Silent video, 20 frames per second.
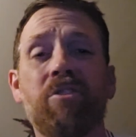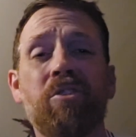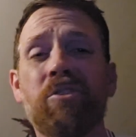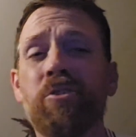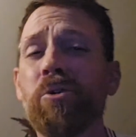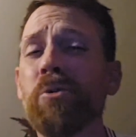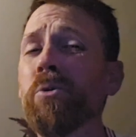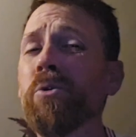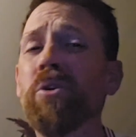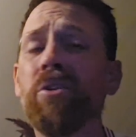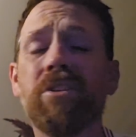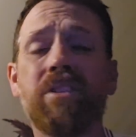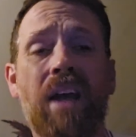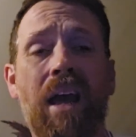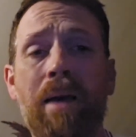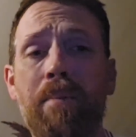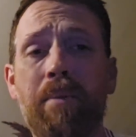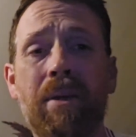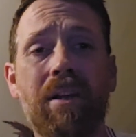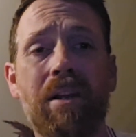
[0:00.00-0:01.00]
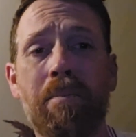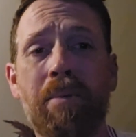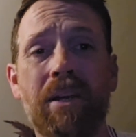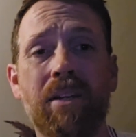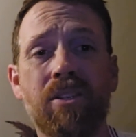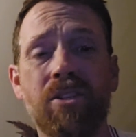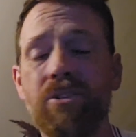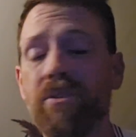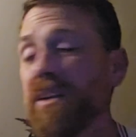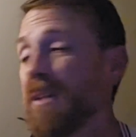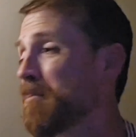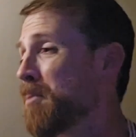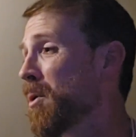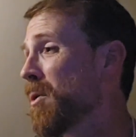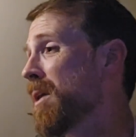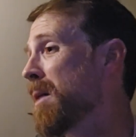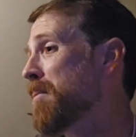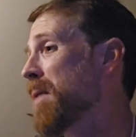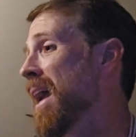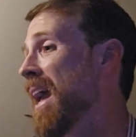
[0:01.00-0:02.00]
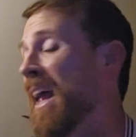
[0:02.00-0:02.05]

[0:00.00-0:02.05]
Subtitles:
Google tapping up history, pull up